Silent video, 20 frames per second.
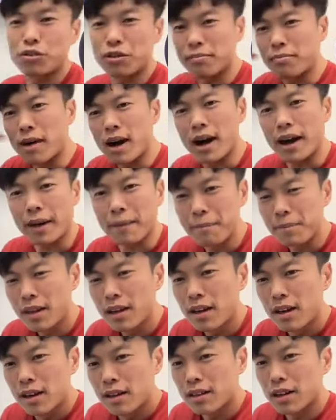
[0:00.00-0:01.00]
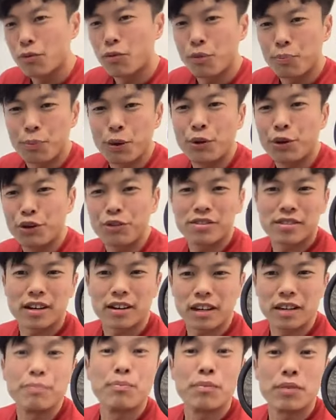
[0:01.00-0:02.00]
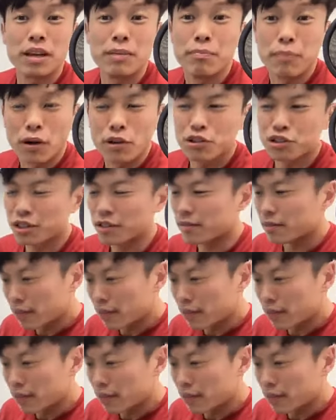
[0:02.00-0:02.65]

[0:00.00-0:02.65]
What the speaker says: mind. They will bring you some emotion.